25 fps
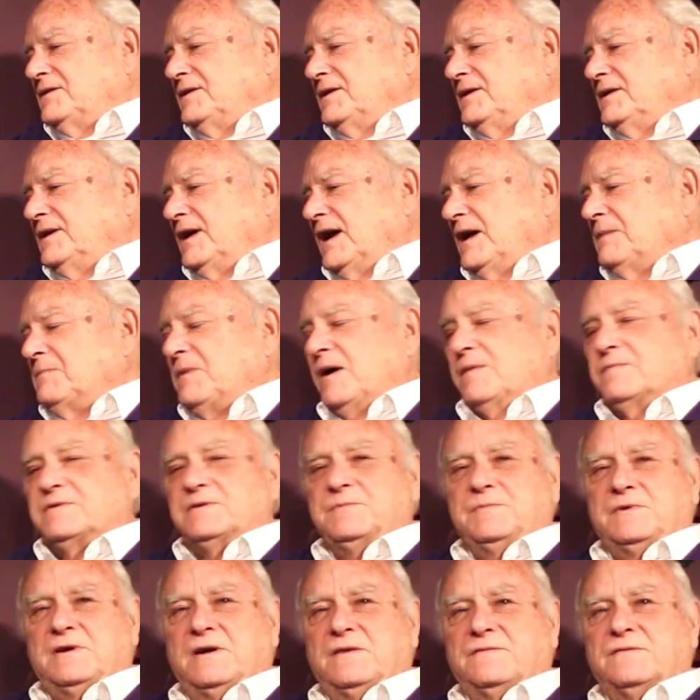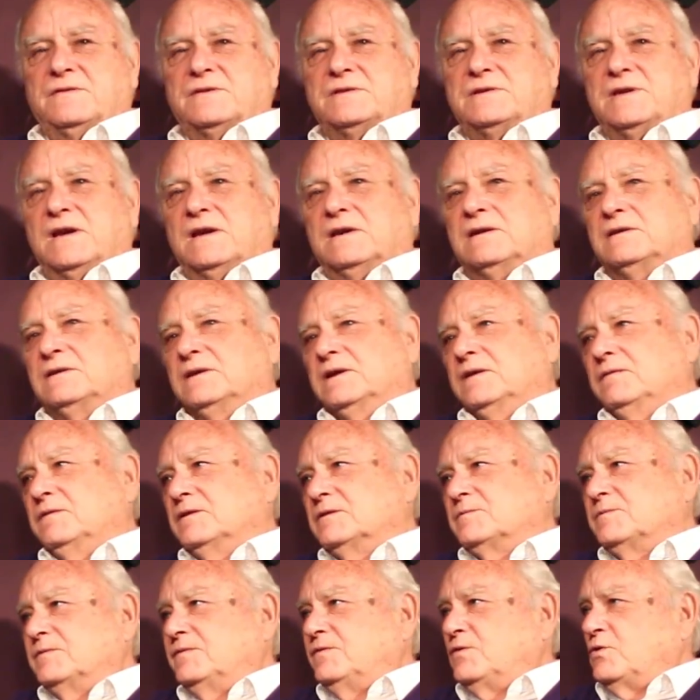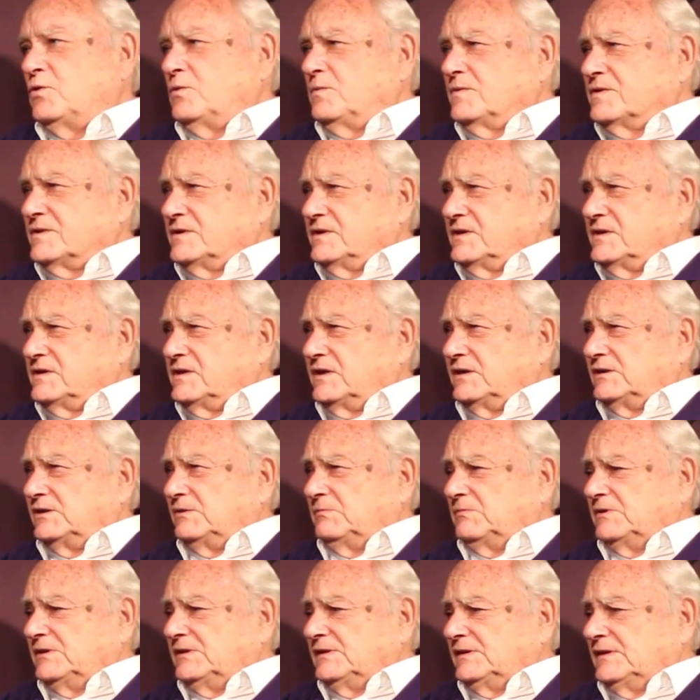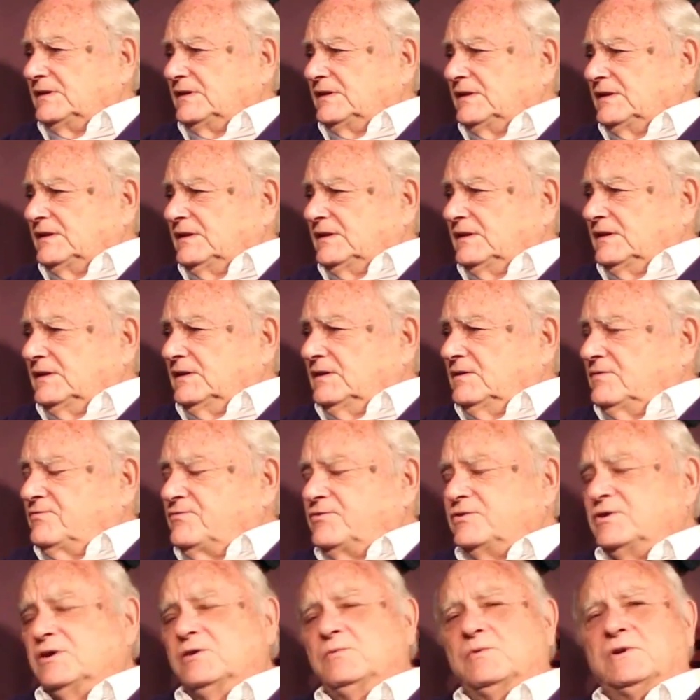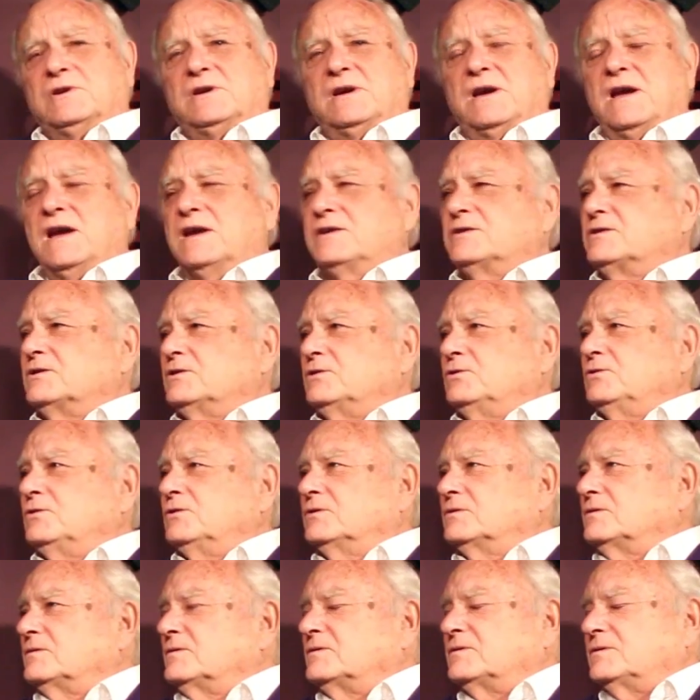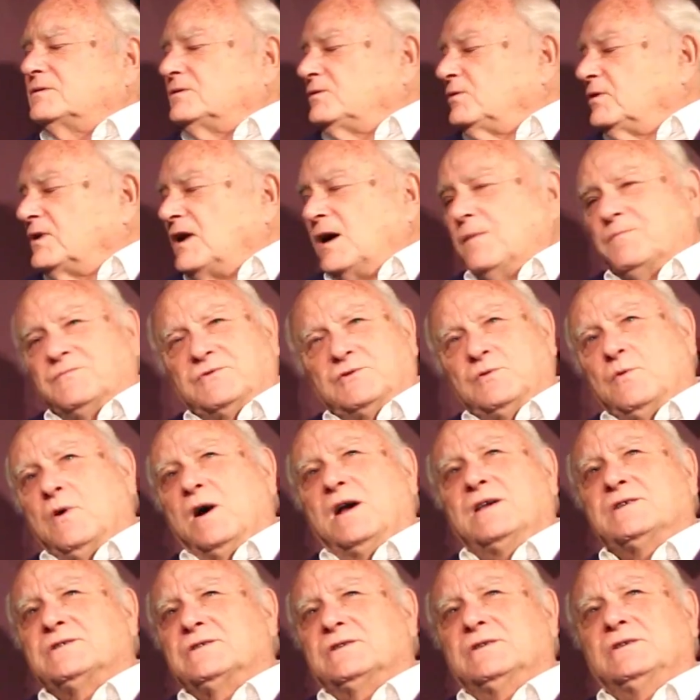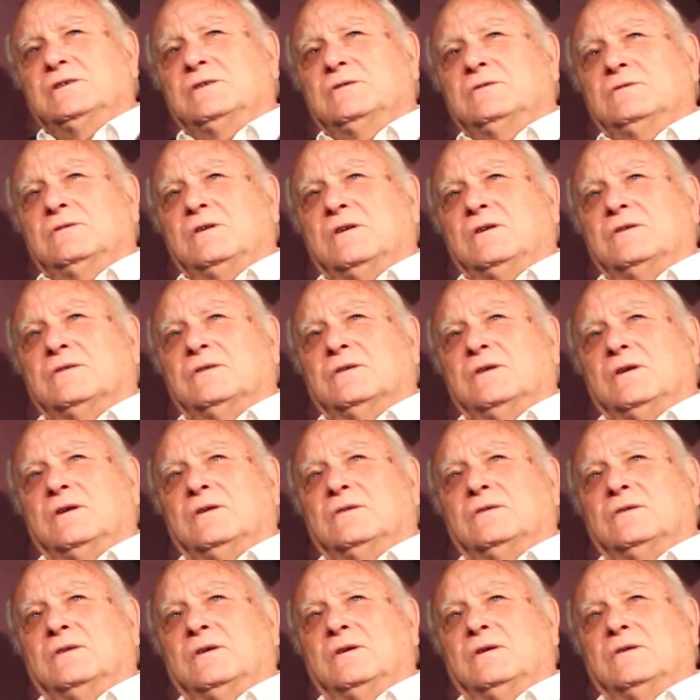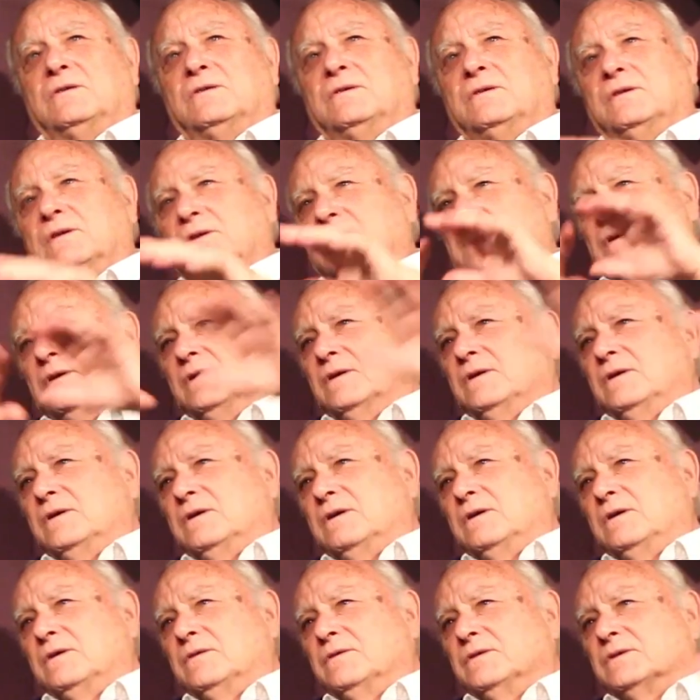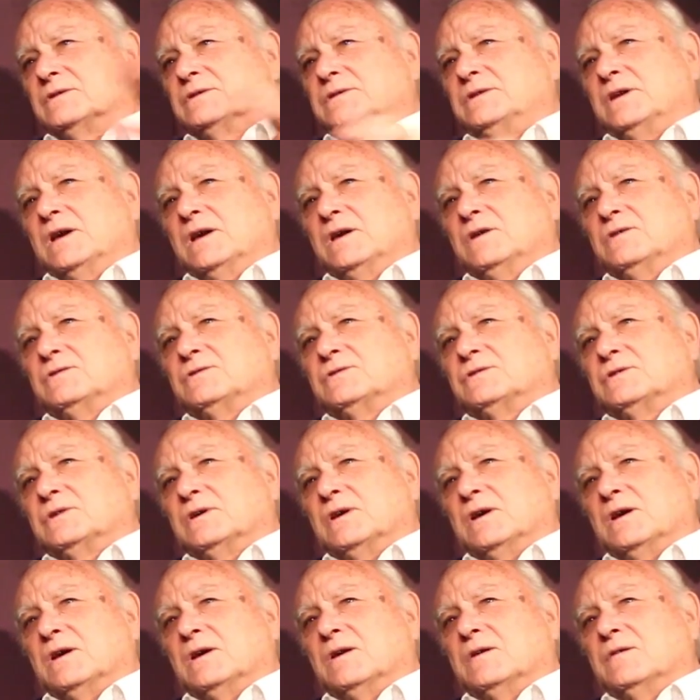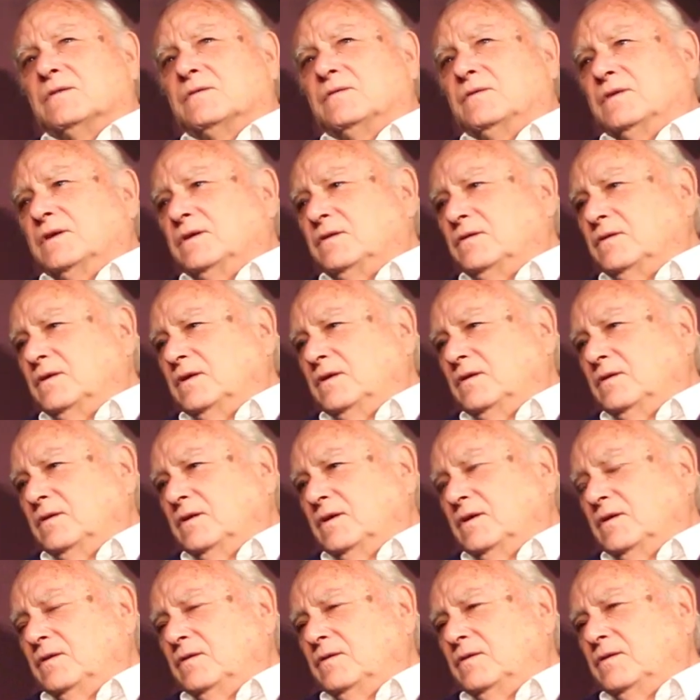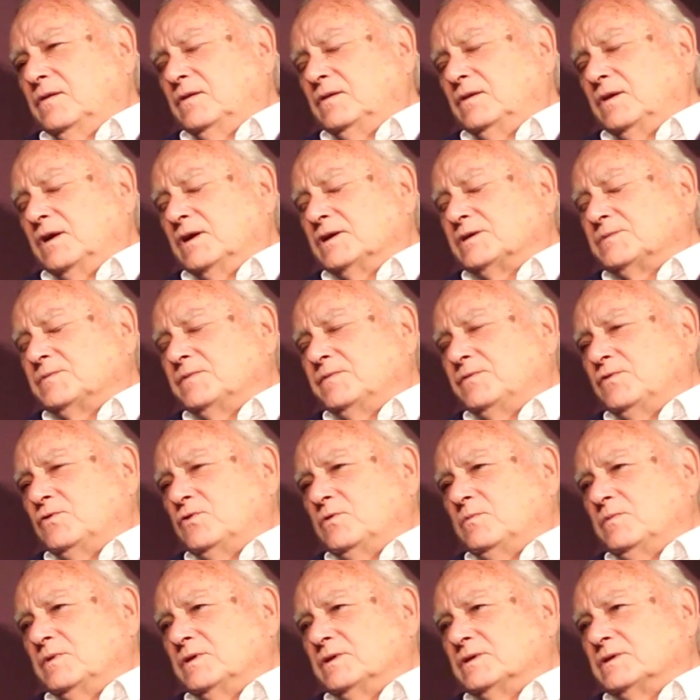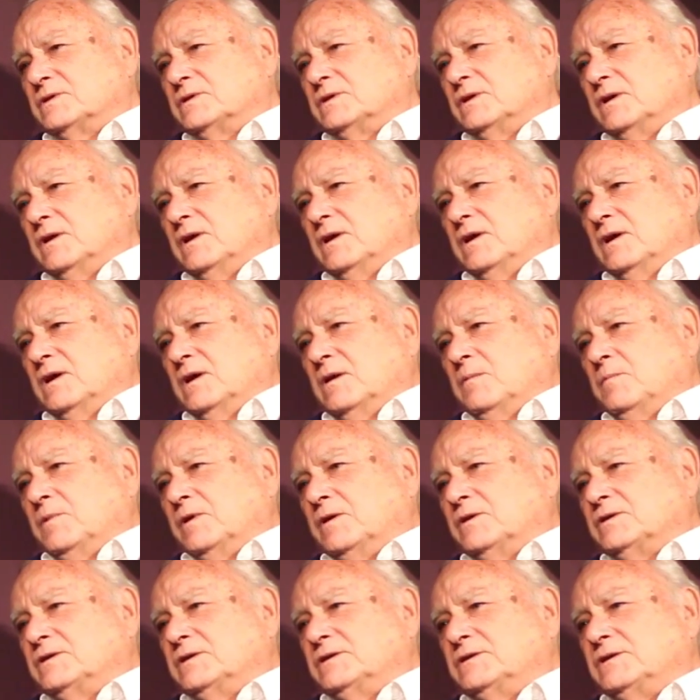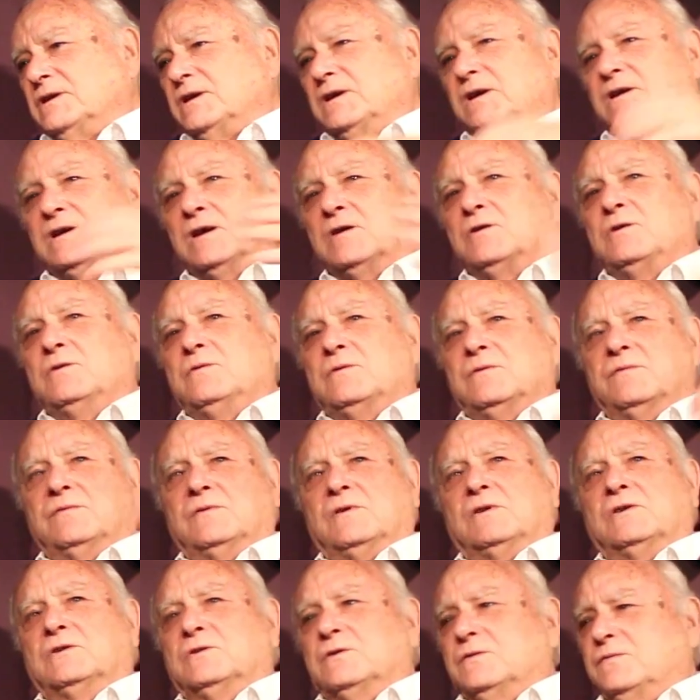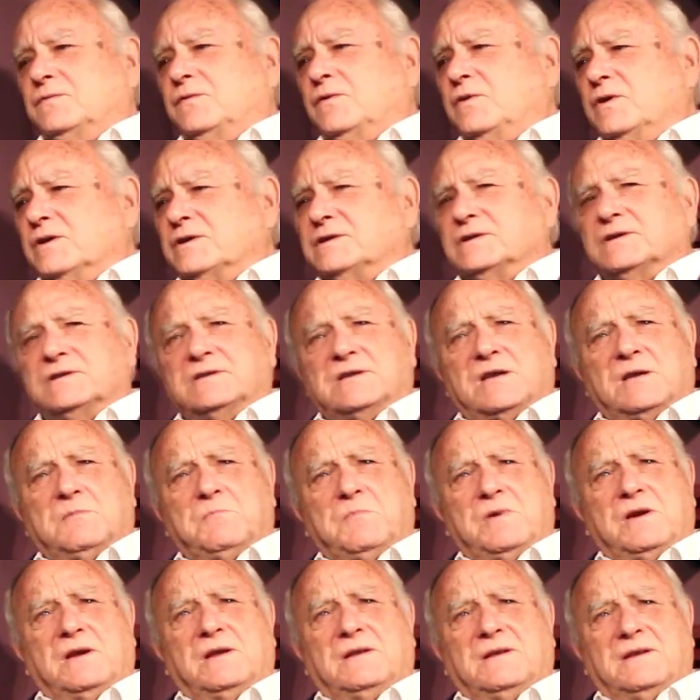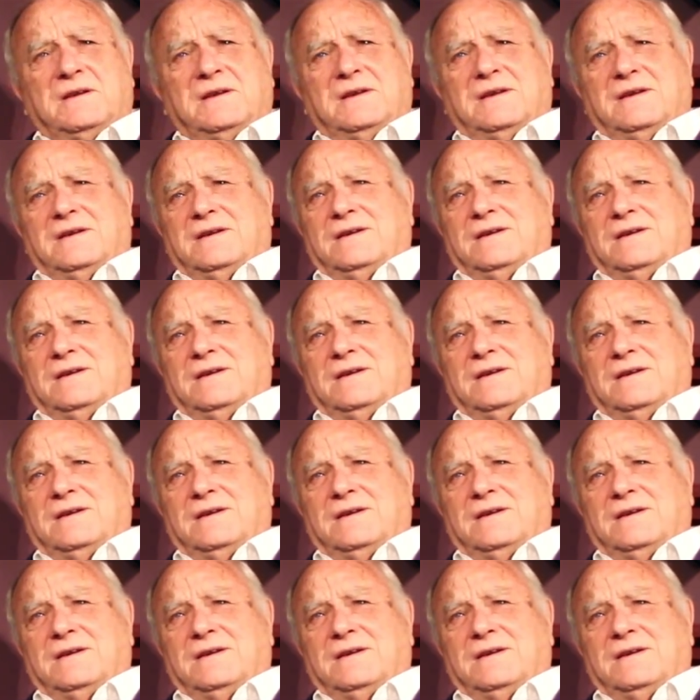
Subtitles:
he came up to me after the second evening's performance, and he said to me, "Do you know what? I had to look up twice at you on the stage in tonight's performance, because," he said, "I know you've got a good voice," he said, "but."